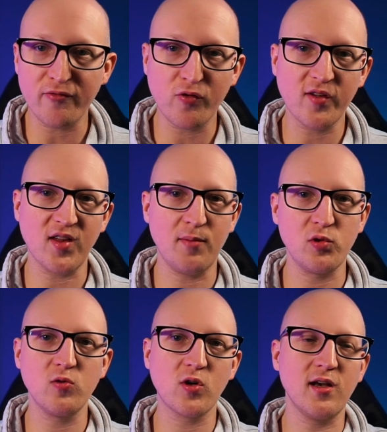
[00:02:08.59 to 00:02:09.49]
For
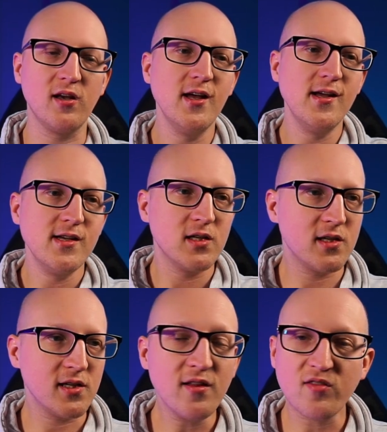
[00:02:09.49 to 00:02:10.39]
example, you can
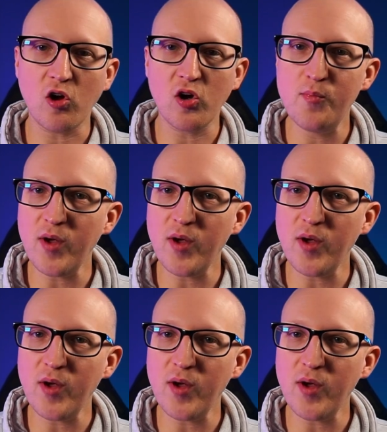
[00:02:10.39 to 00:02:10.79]
install a